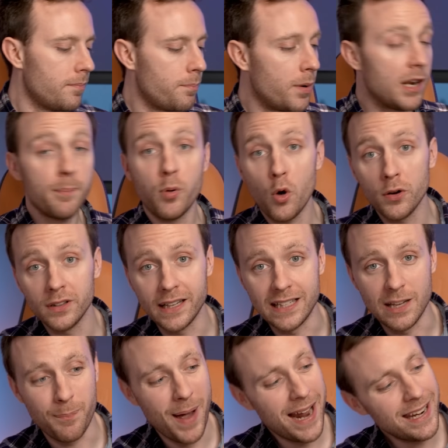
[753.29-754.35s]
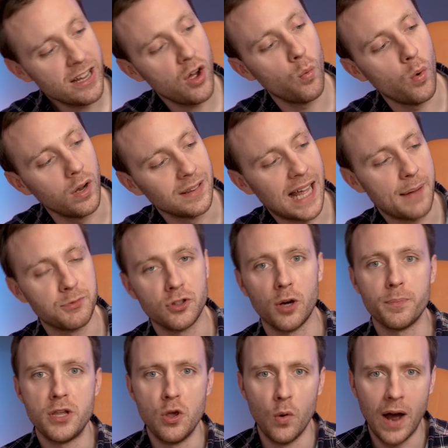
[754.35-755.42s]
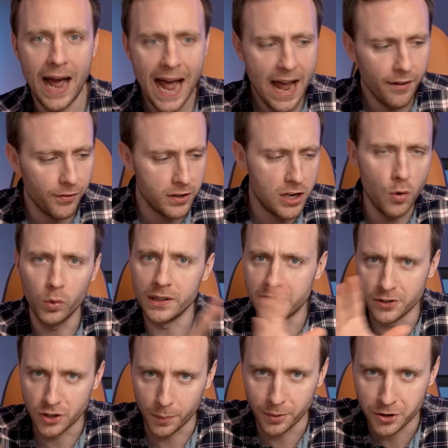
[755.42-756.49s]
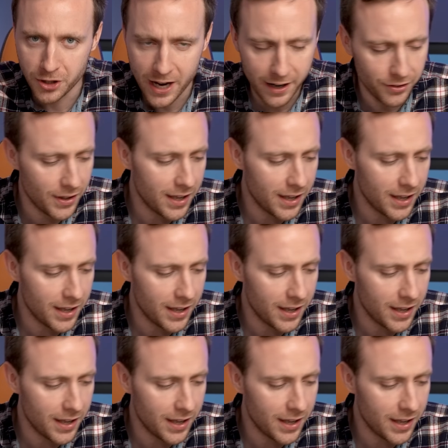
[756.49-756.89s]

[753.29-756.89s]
But importantly, depending on what laptop you have, and you're willing to double check